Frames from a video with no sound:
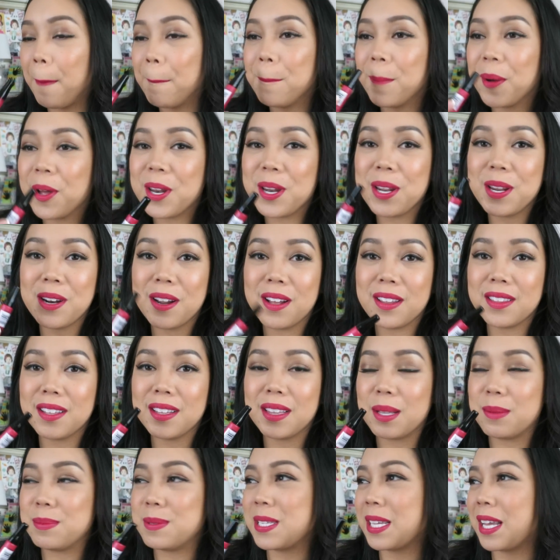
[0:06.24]
I'm putting on the
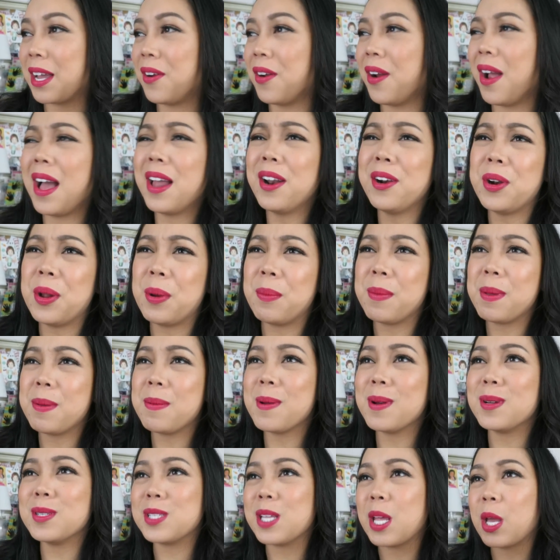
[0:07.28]
lipstick, or I don't know,
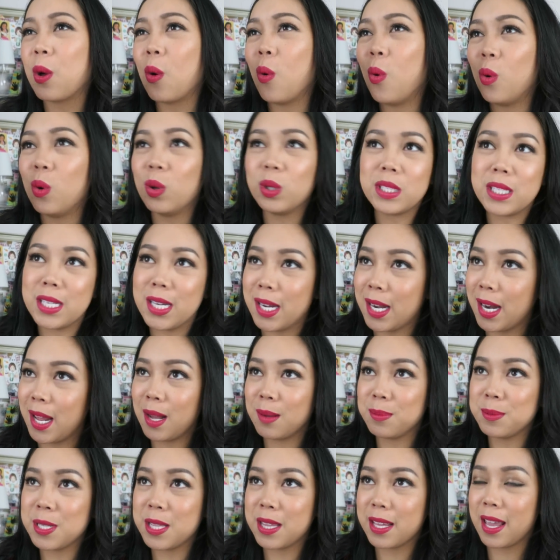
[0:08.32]
maybe I was like holding it
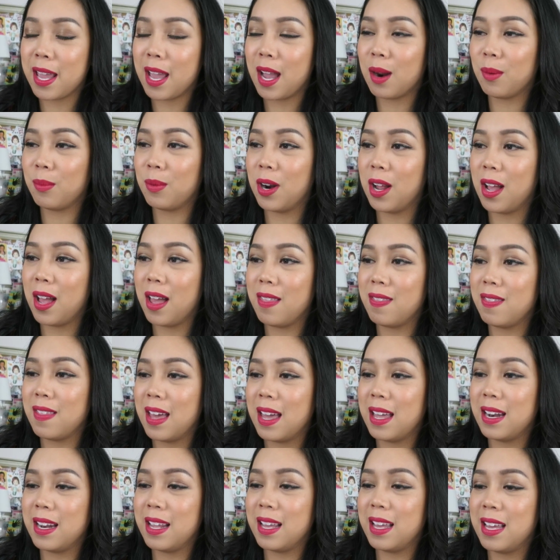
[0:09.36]
up to the camera and
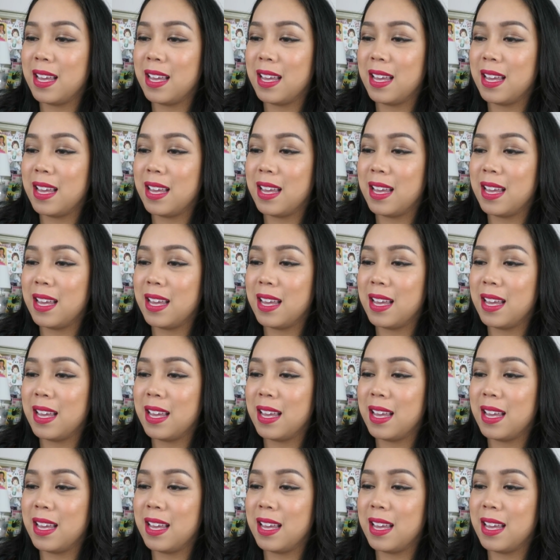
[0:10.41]
then